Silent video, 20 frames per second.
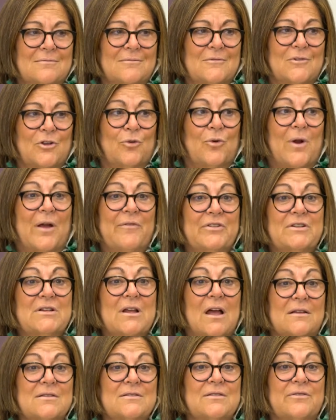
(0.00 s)

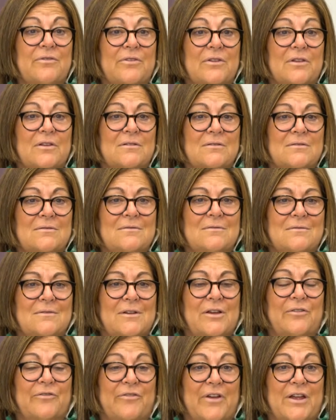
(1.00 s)
gravitas of the
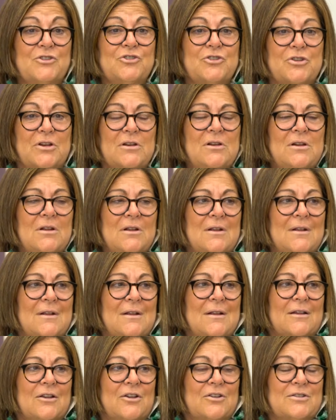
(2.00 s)
convention,
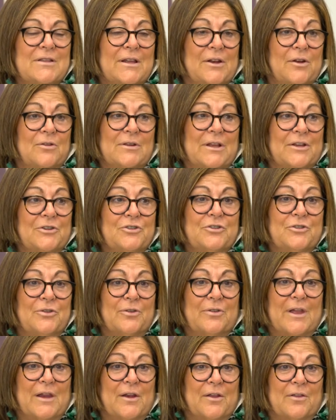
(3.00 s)
because they don't let you do
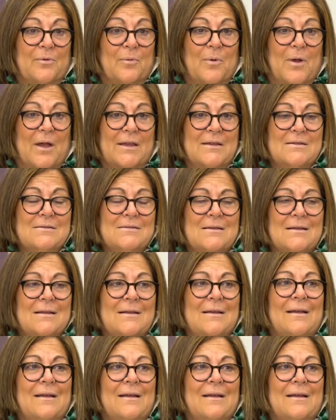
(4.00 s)
that otherwise.